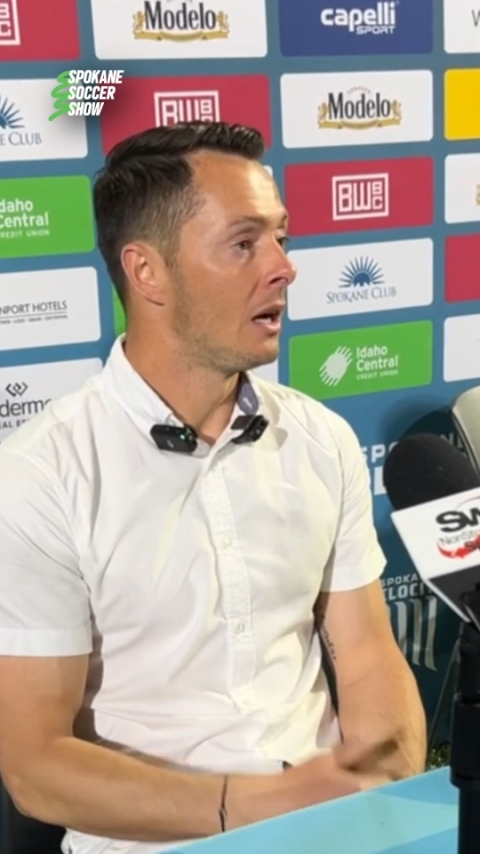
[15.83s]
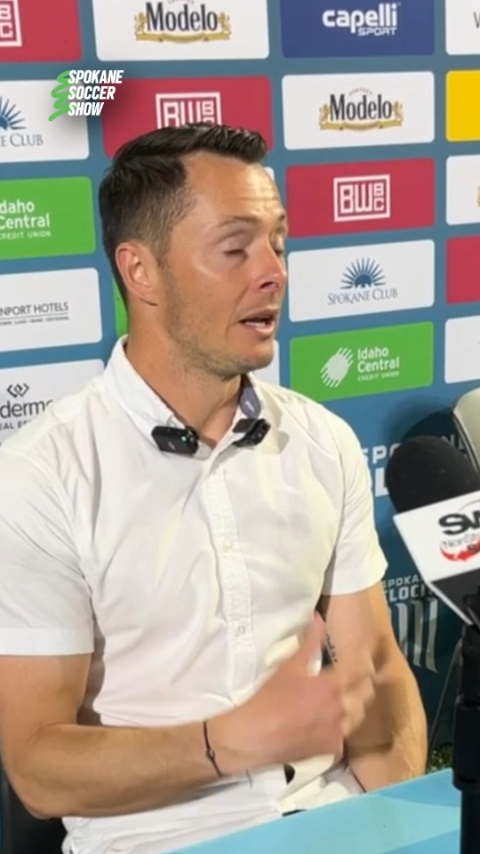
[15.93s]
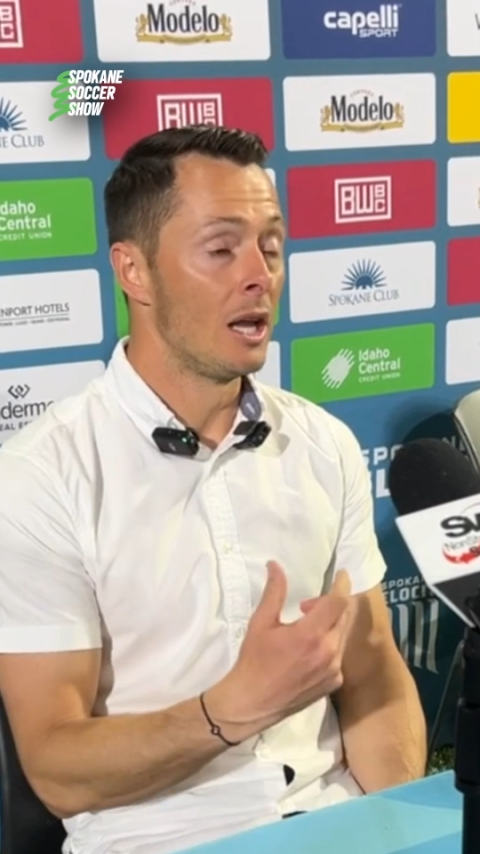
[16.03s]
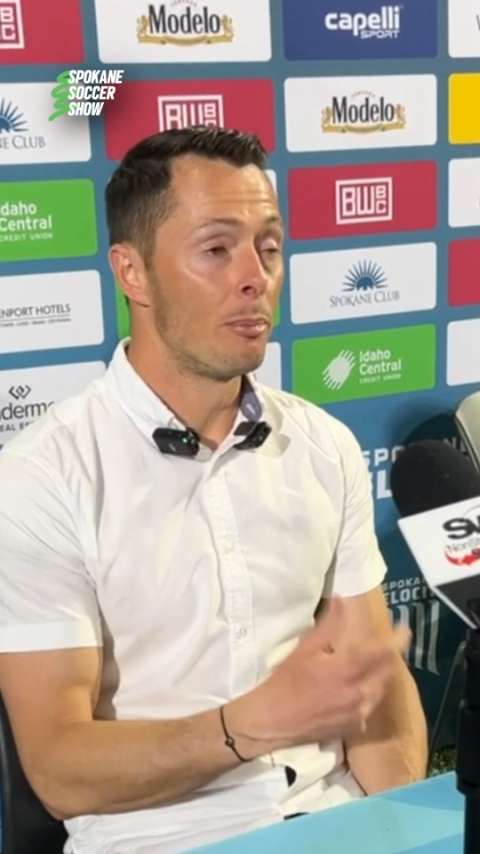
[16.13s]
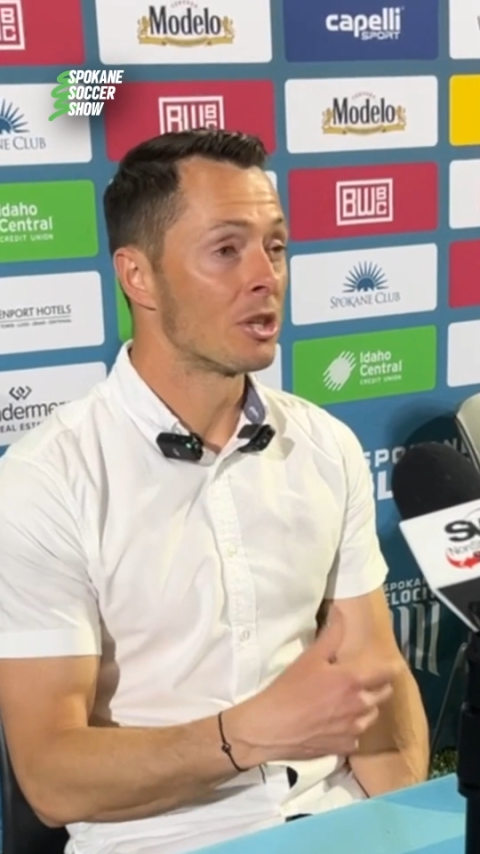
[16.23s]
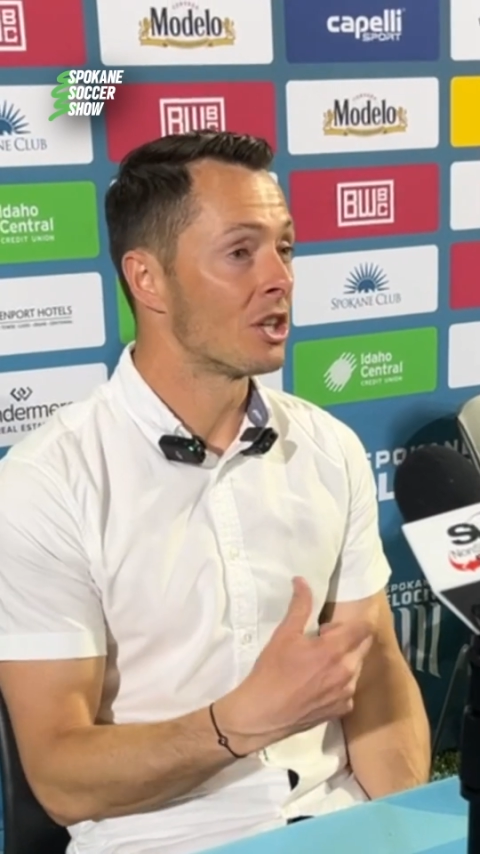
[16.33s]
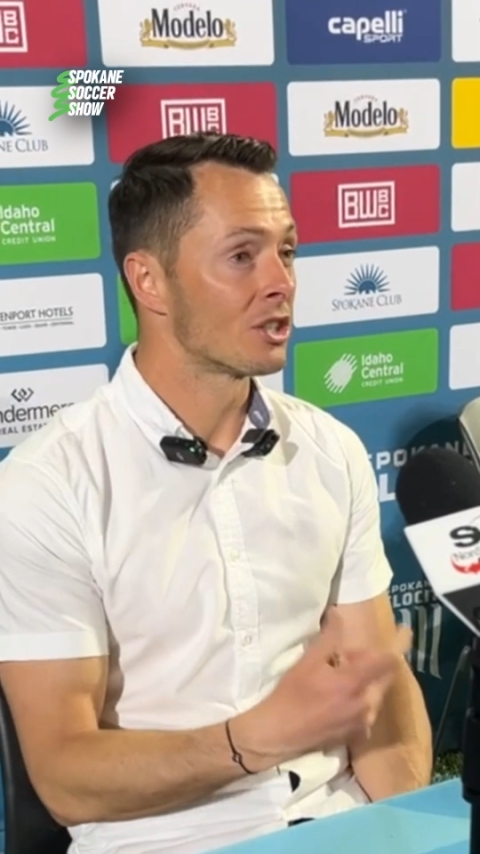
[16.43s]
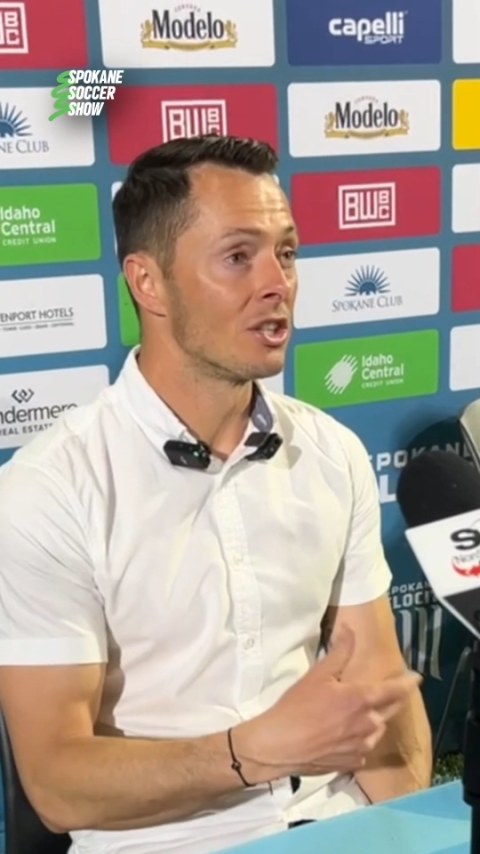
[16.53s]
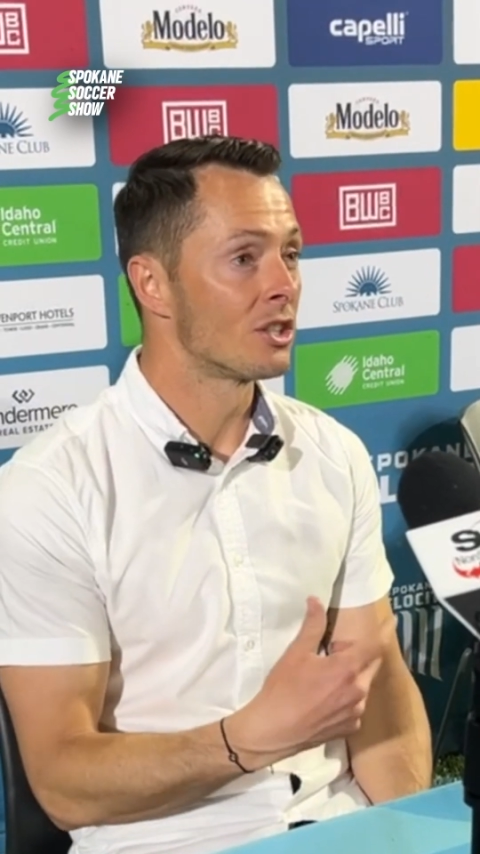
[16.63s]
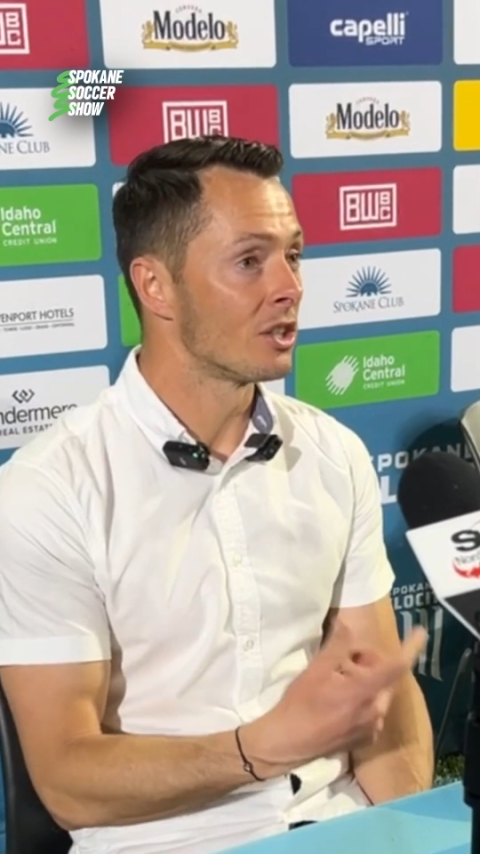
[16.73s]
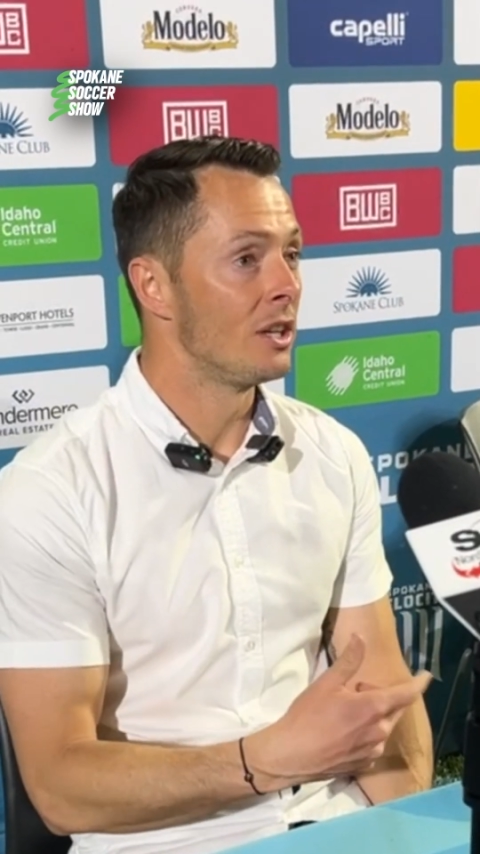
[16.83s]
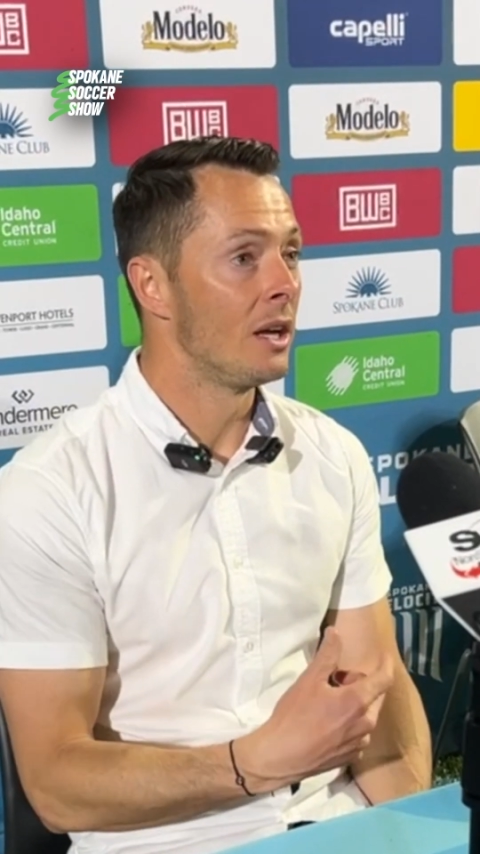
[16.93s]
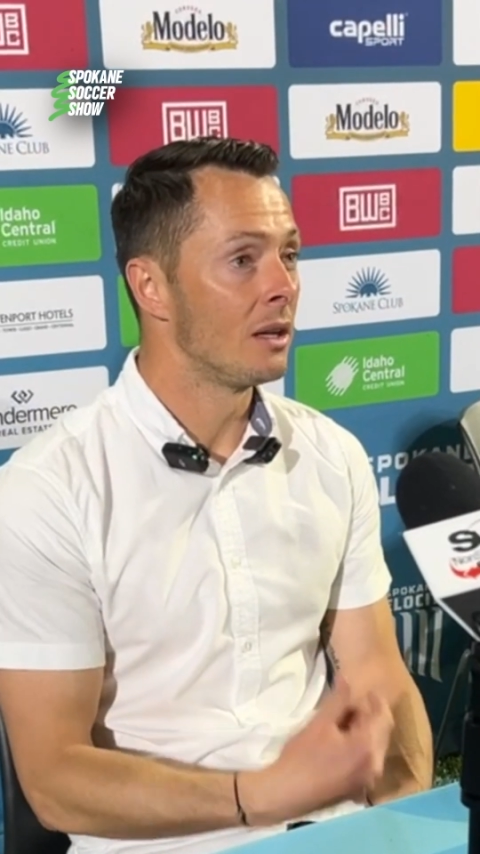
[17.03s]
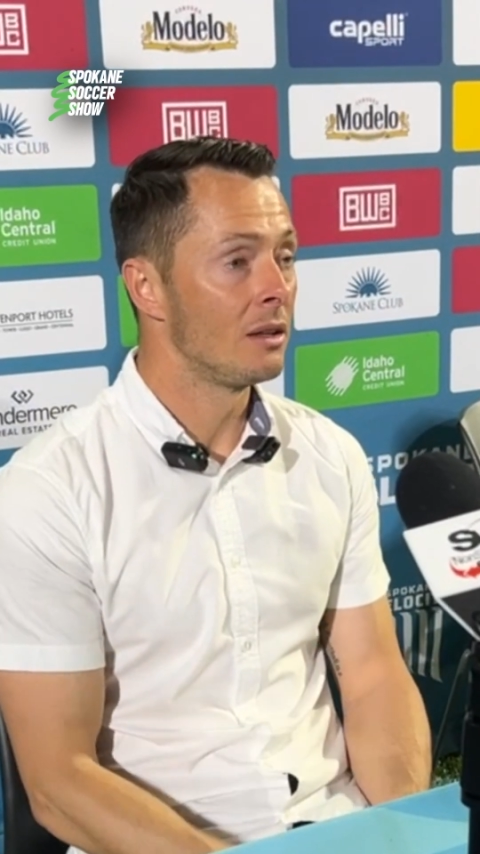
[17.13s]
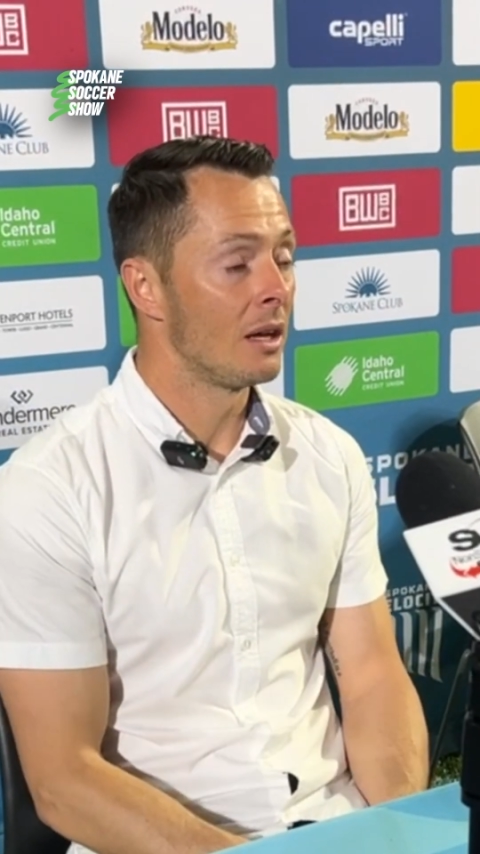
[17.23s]
and their persistence and
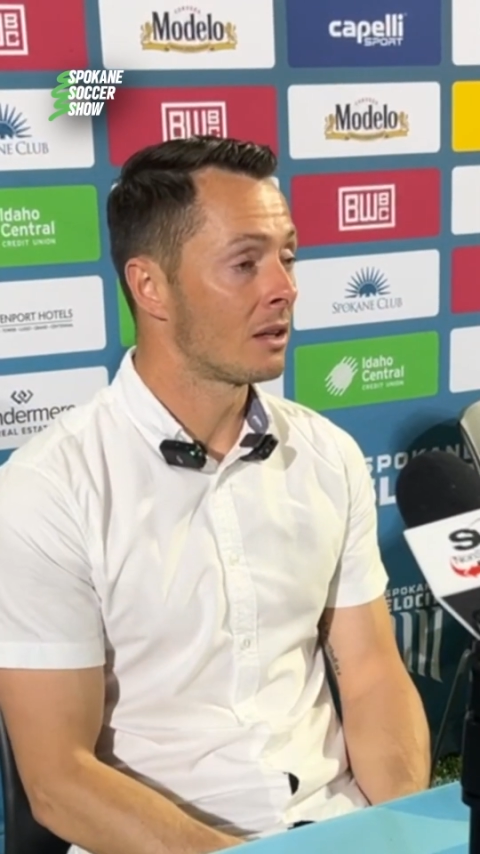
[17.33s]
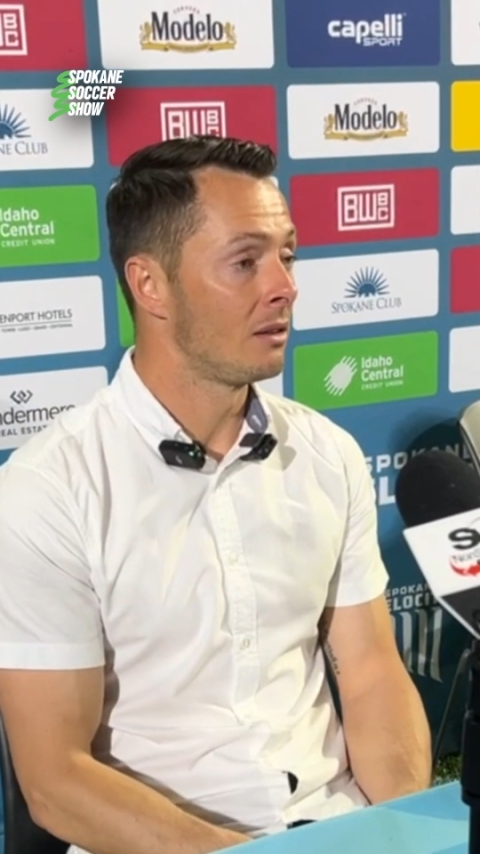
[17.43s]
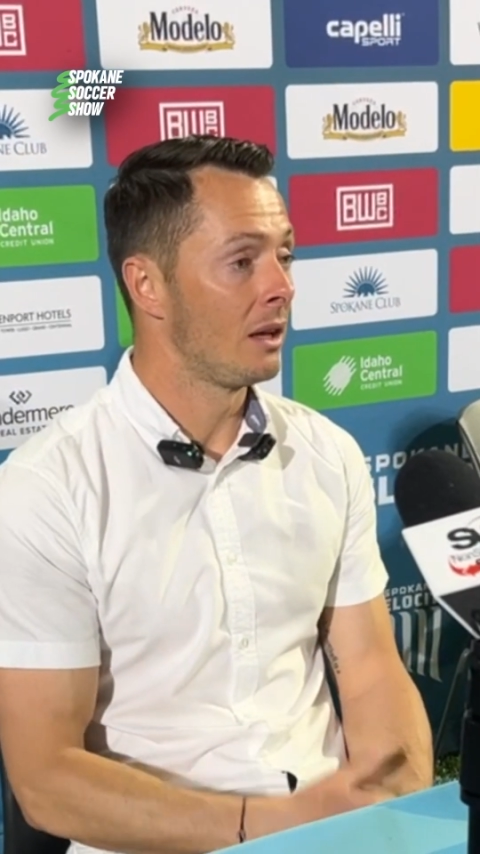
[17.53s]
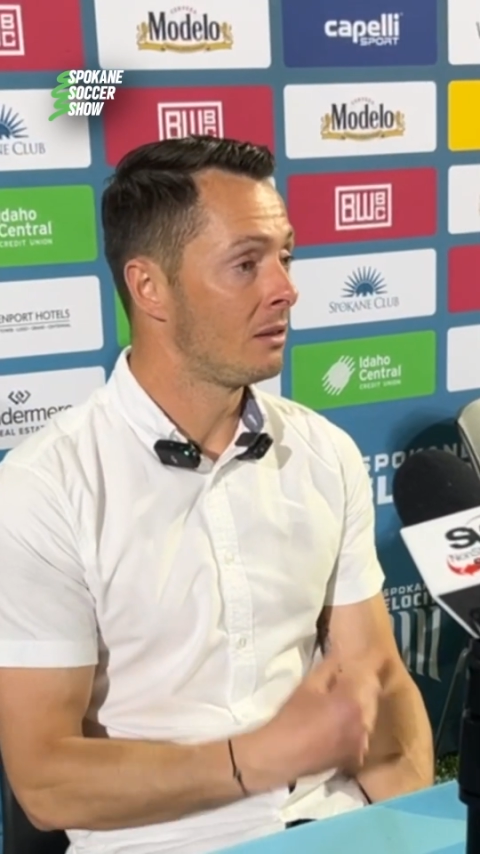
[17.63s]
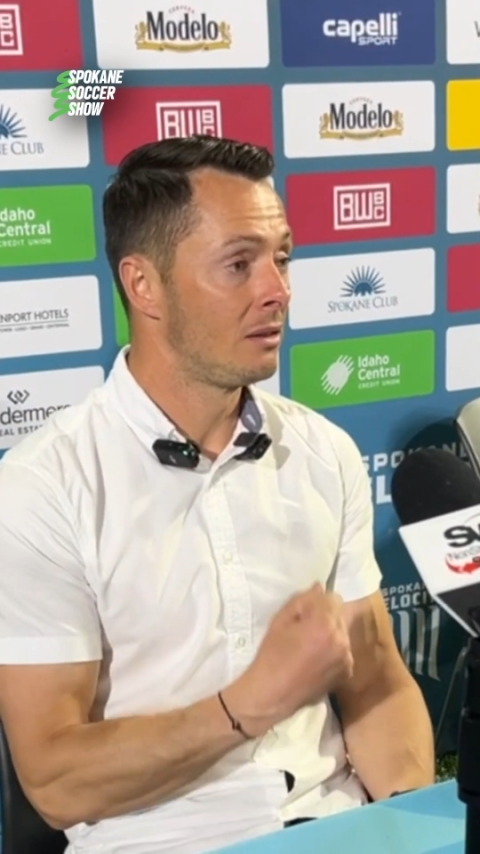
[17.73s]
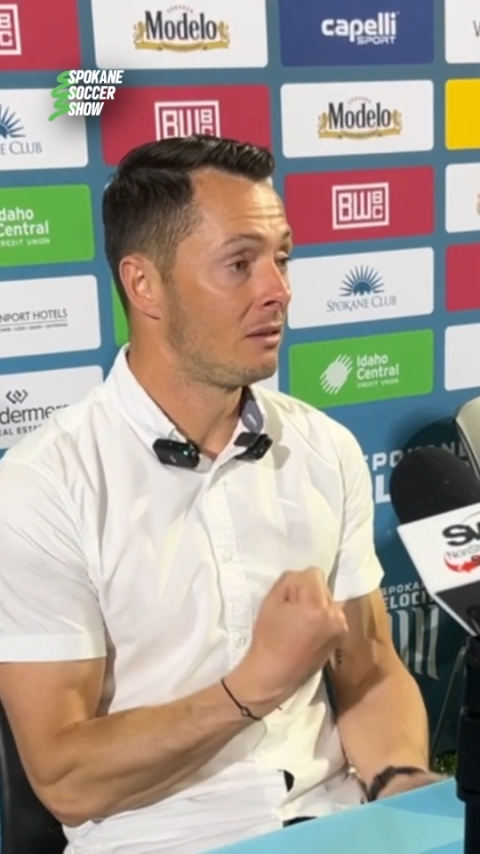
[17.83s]
they're